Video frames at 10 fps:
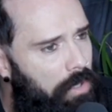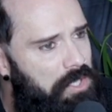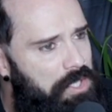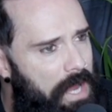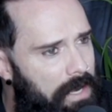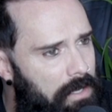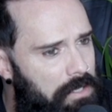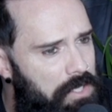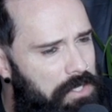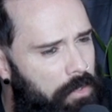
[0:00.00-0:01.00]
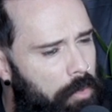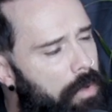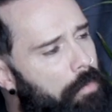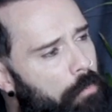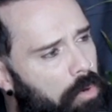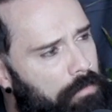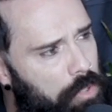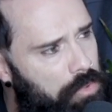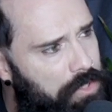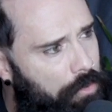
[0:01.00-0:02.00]
more exciting because it's a little bit more
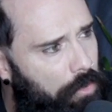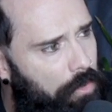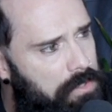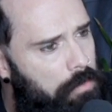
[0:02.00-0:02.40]
musical.